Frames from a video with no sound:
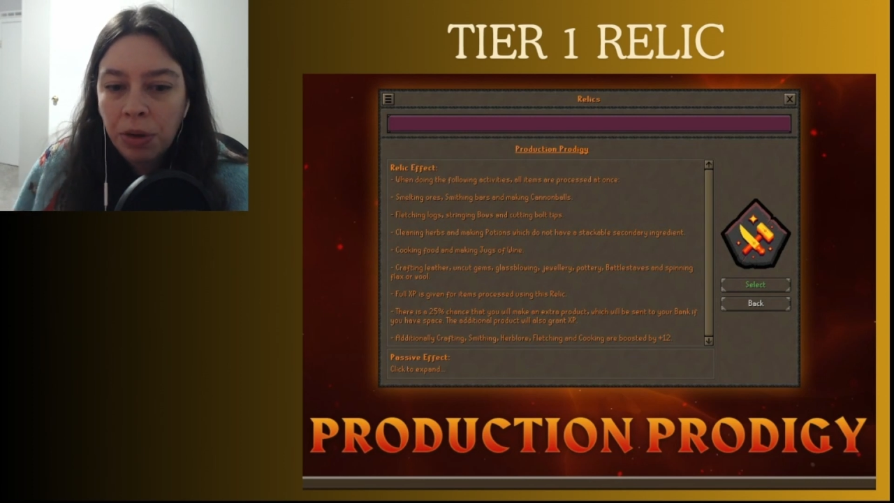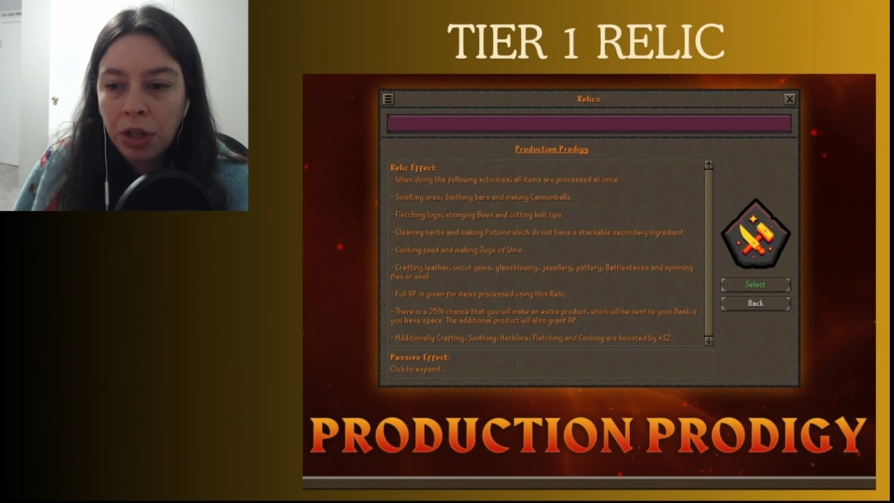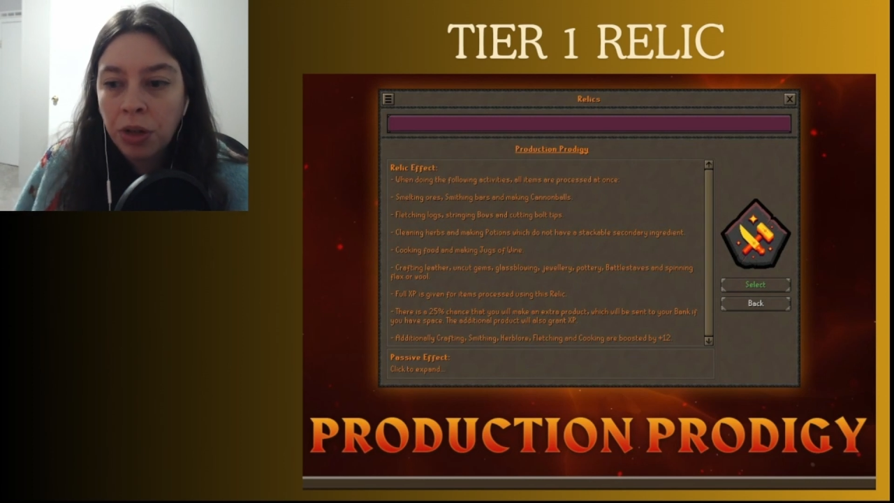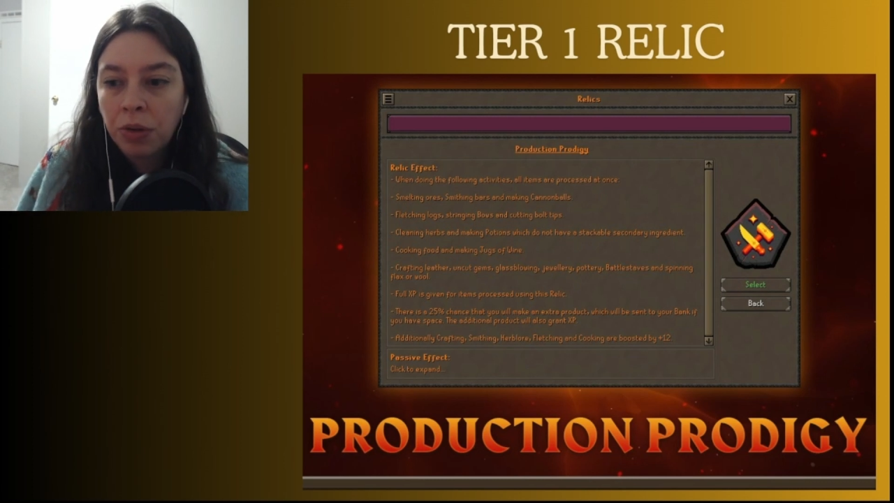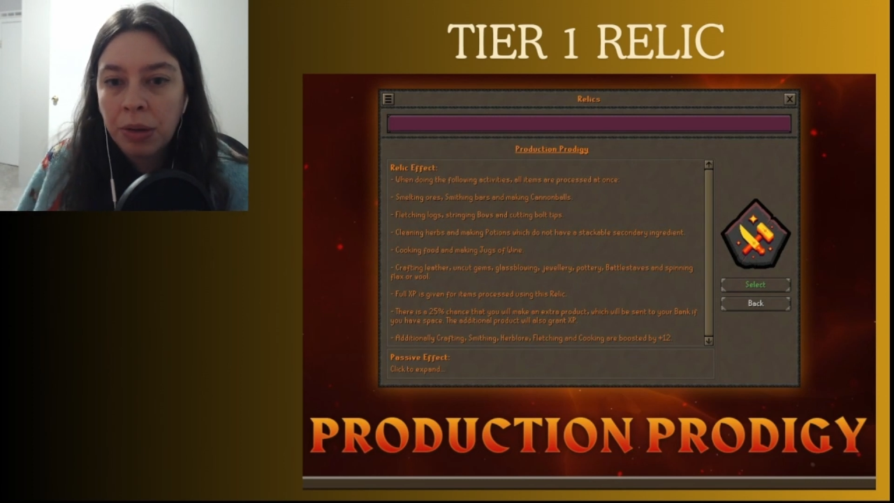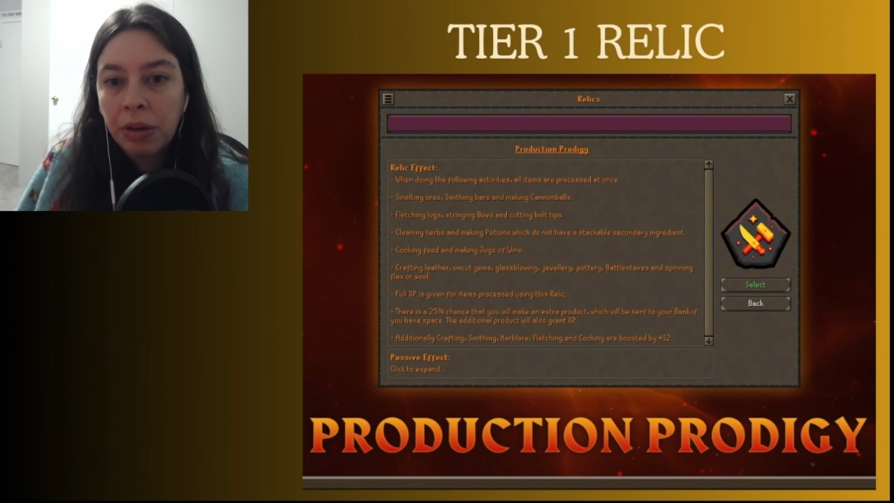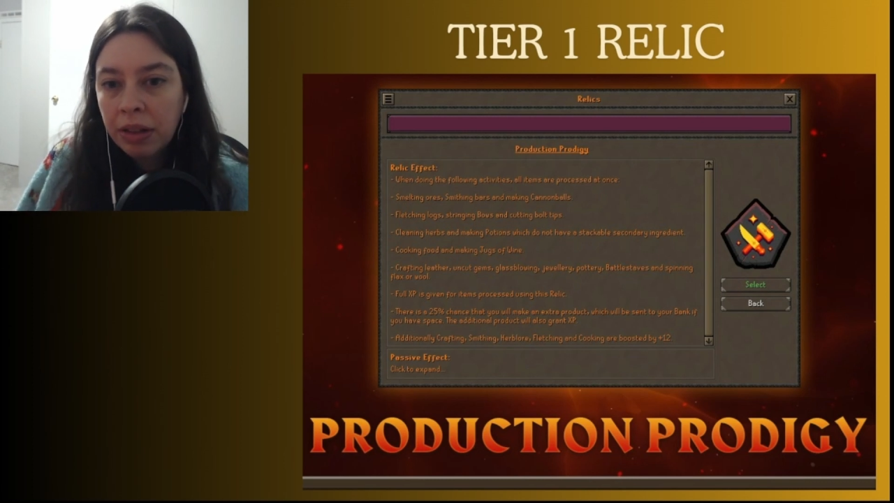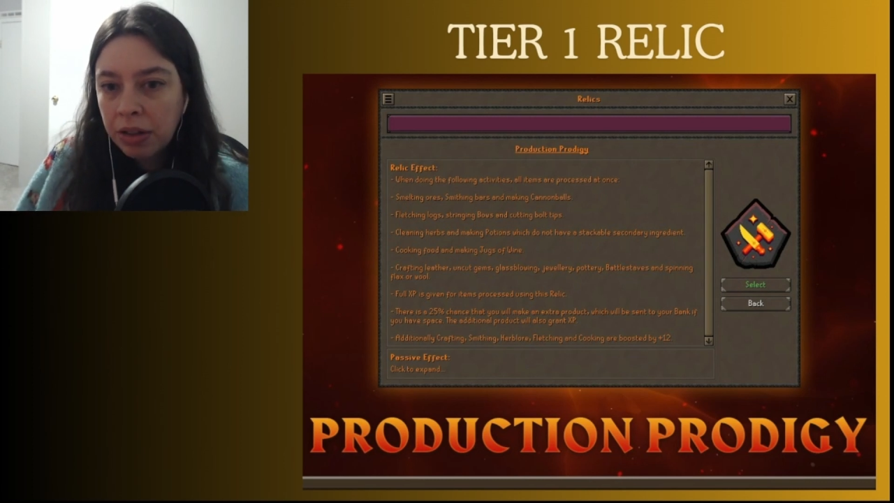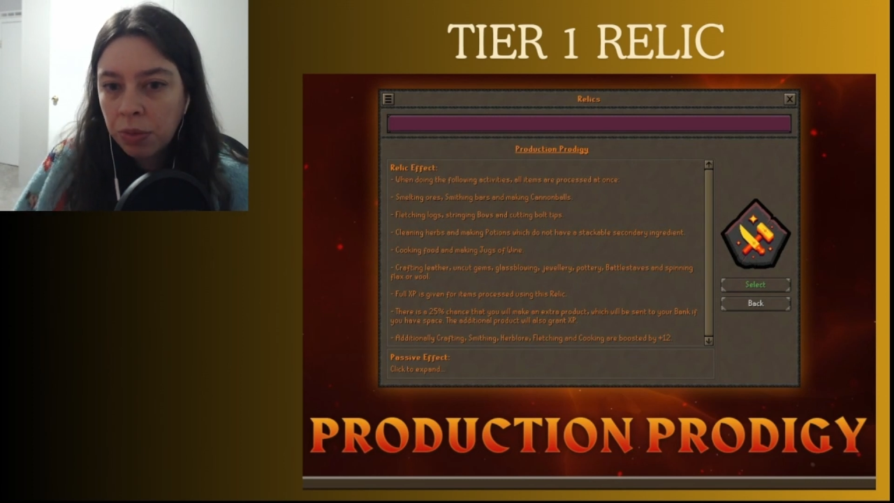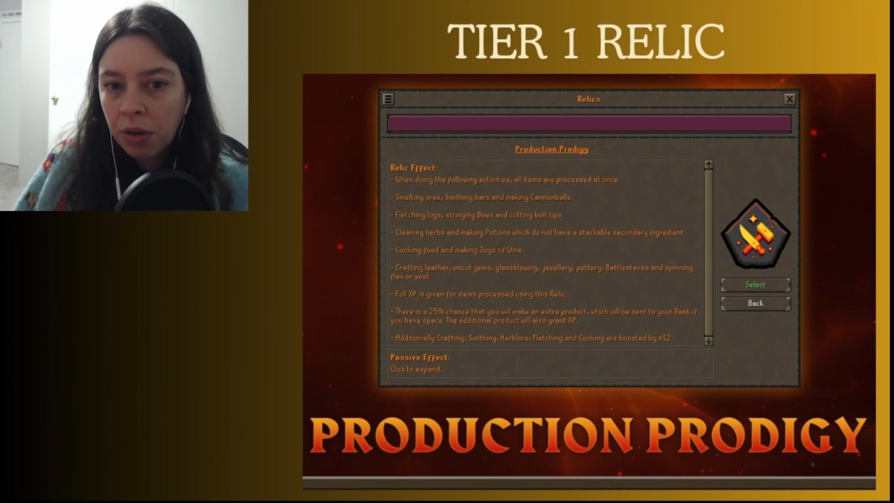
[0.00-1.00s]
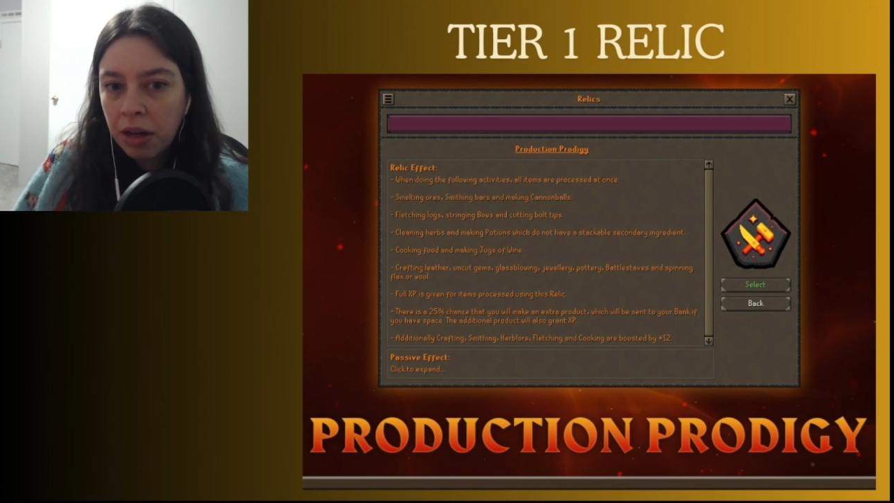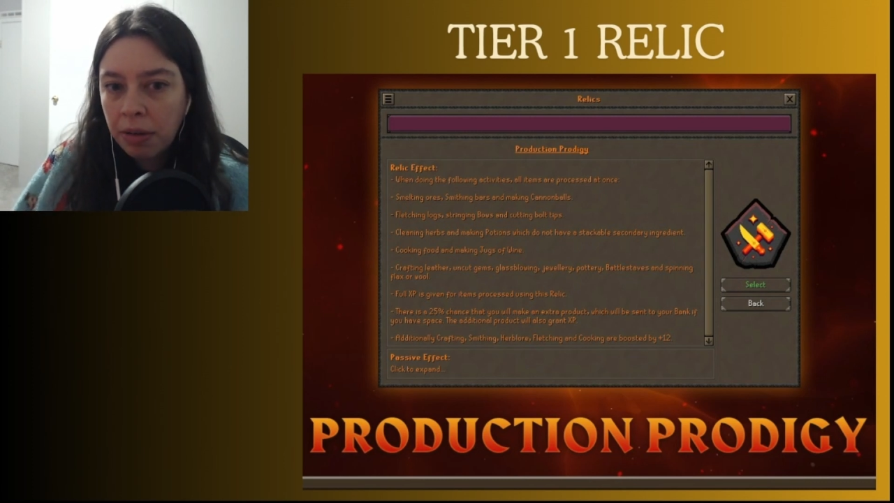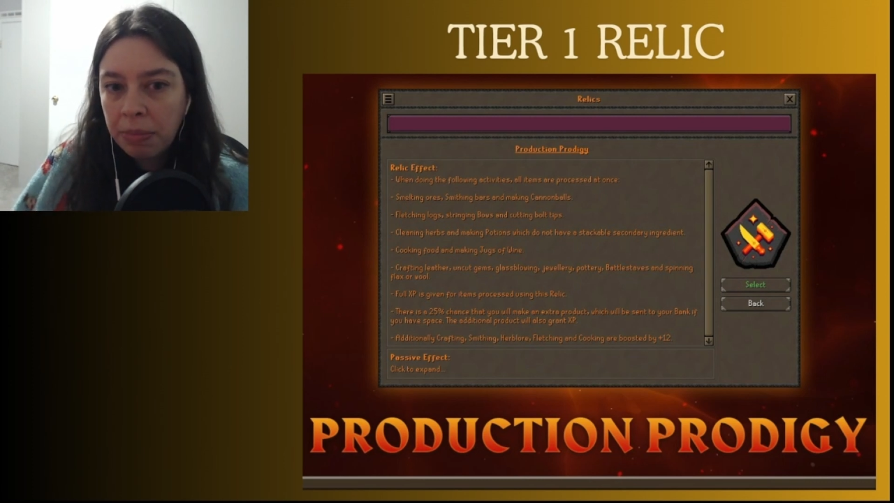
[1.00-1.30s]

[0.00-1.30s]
agree with this one